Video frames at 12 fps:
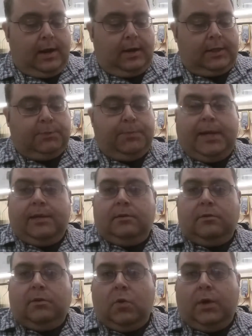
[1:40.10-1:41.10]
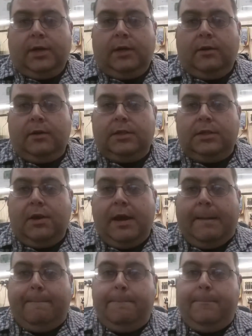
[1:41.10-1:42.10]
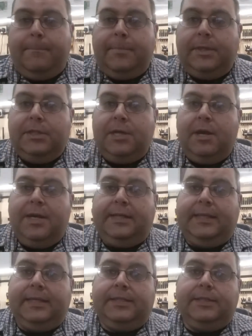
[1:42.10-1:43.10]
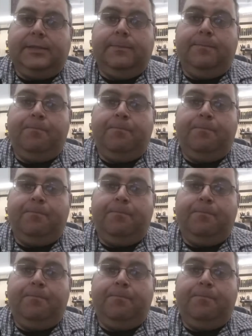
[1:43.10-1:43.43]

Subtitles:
I spent quite a long time designing this,